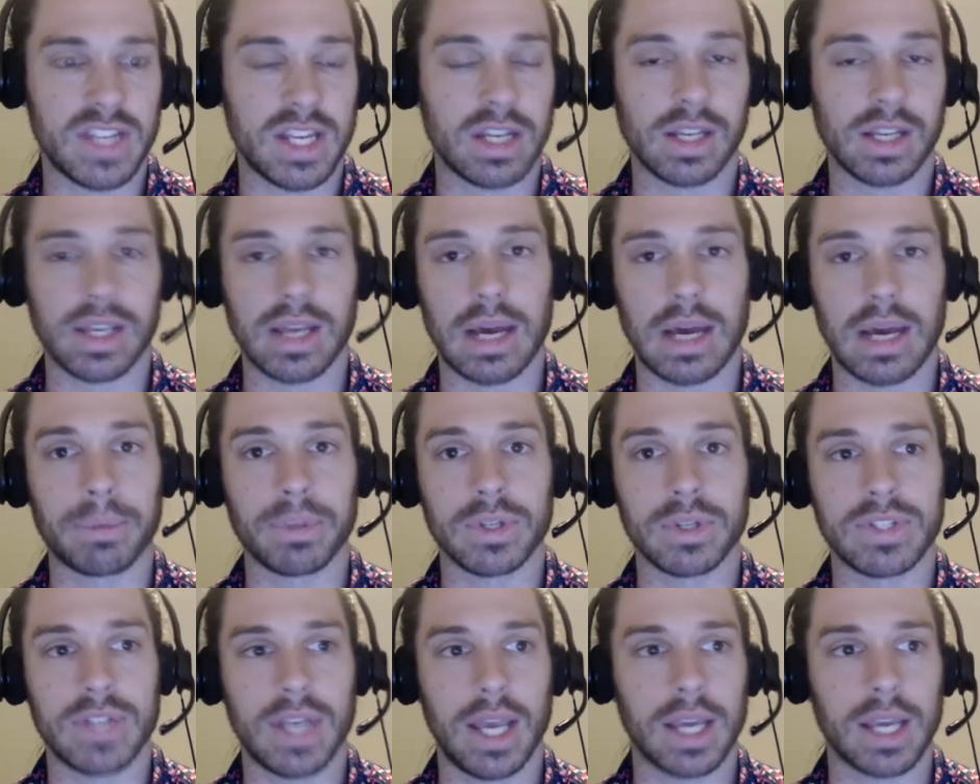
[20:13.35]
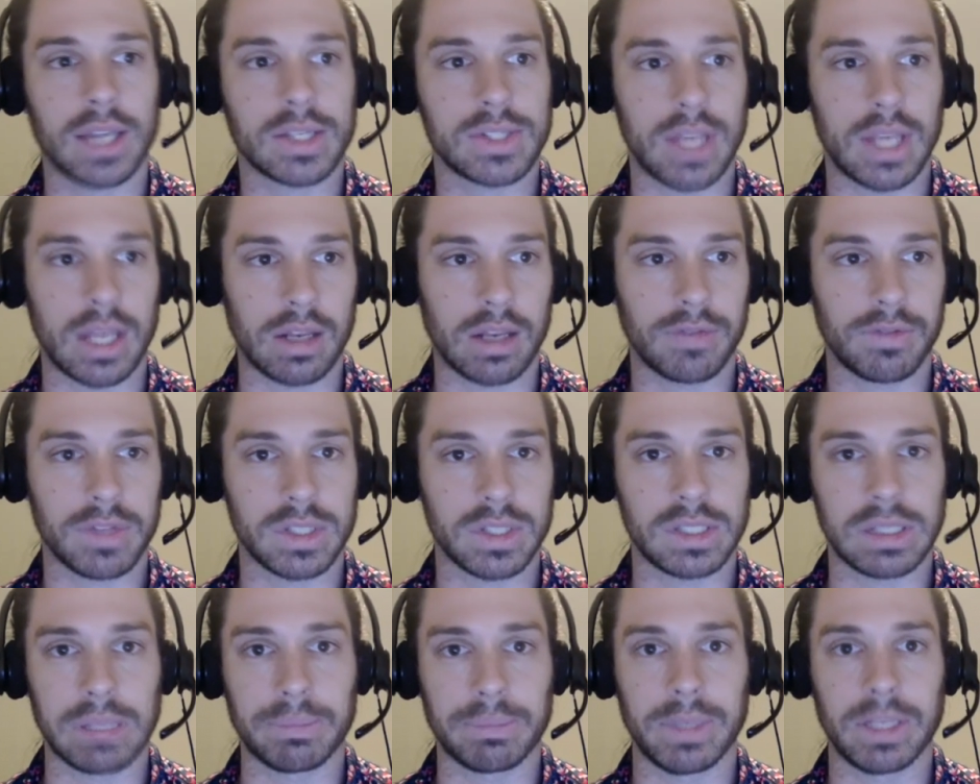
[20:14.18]
a couple of texts, and if it's
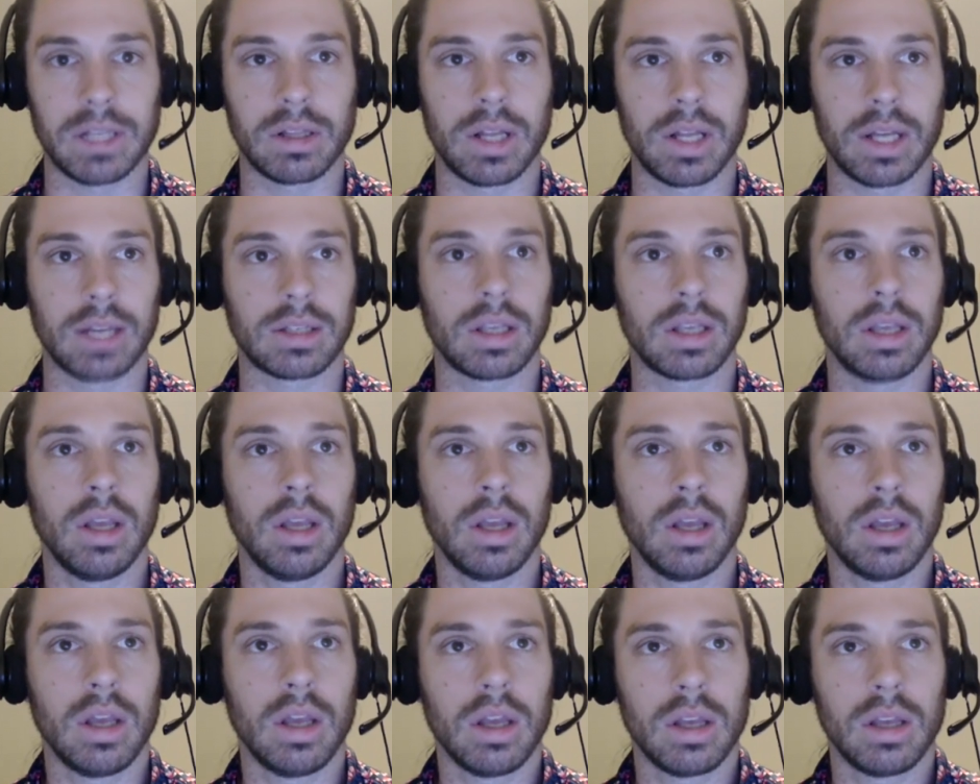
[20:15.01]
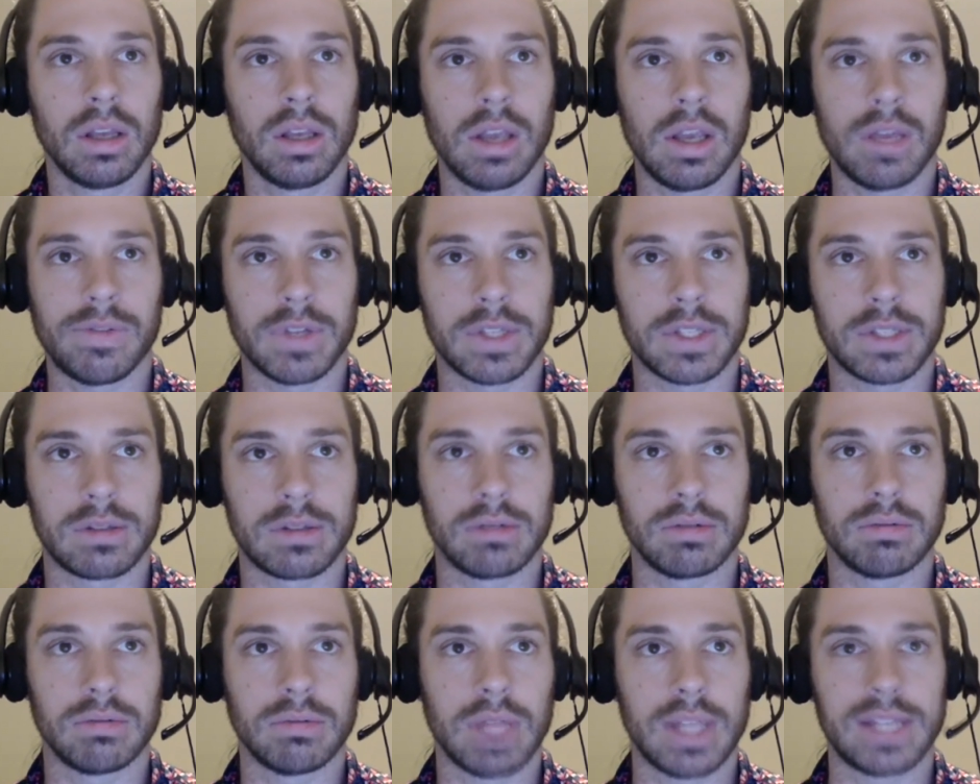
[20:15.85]
something like, if
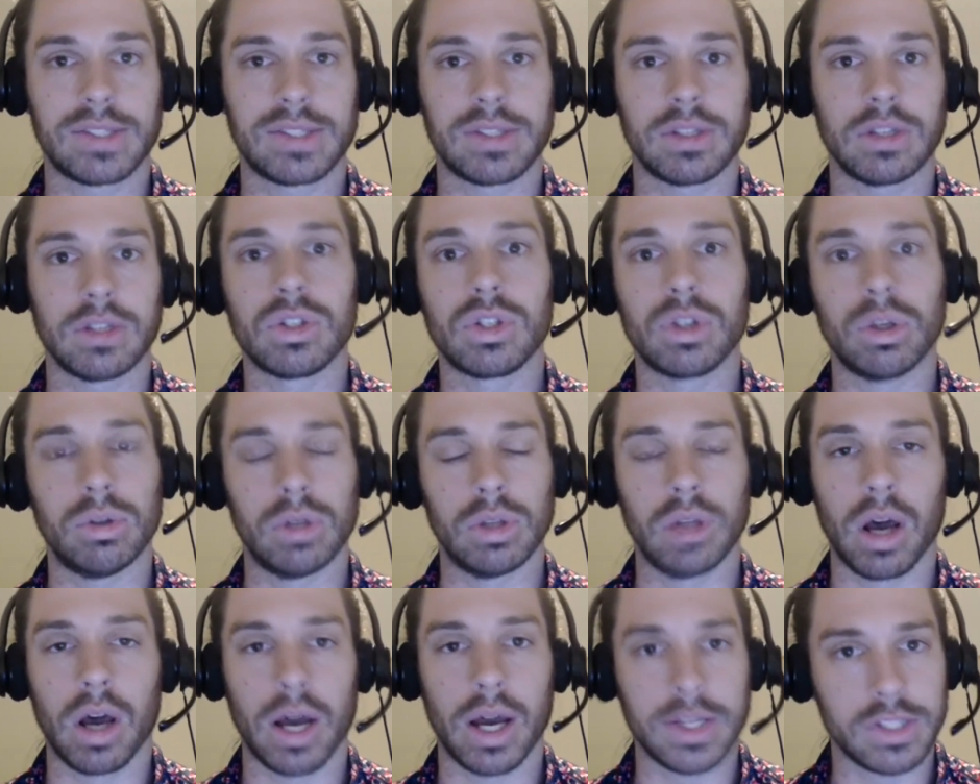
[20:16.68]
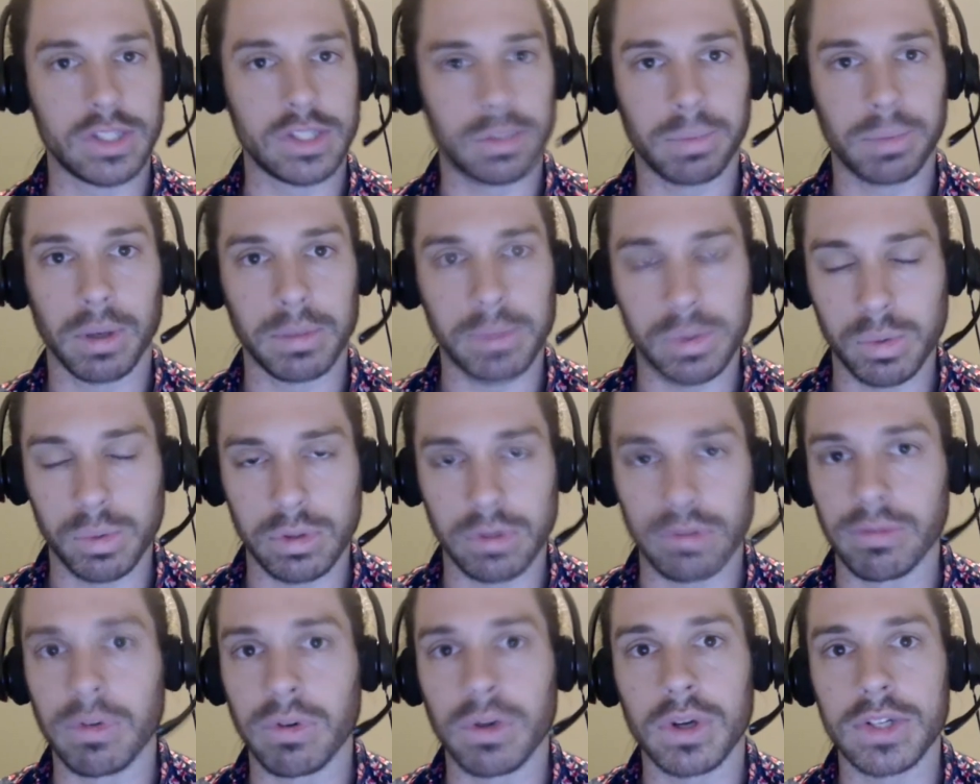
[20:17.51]
it's less than 2 lines, you probably
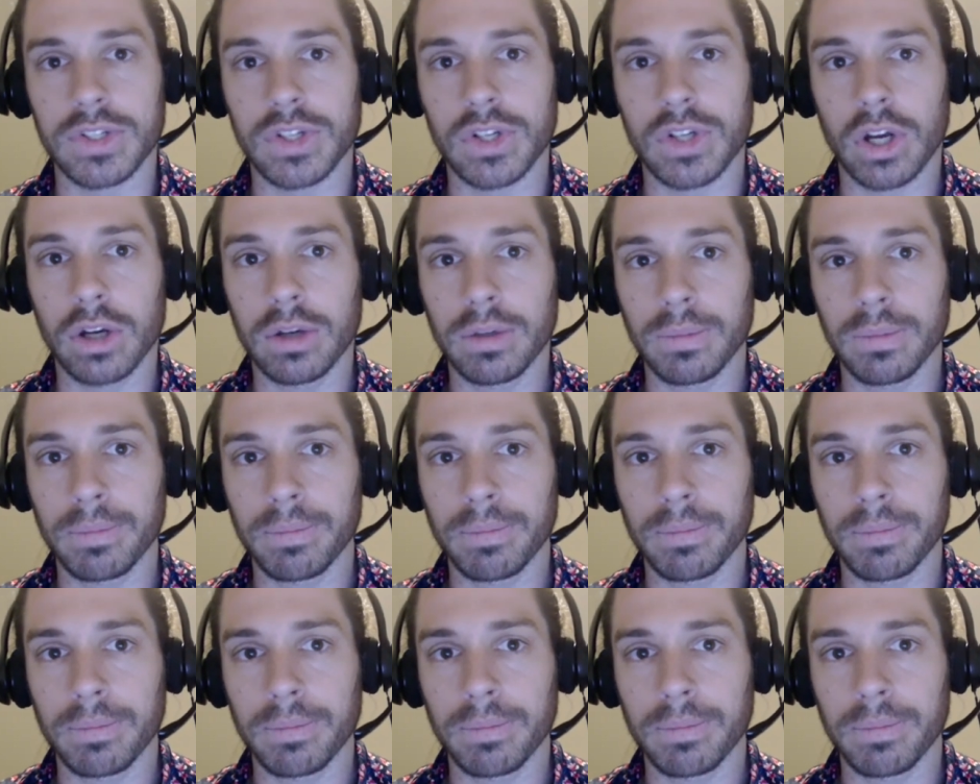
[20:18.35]
wouldn't voice note.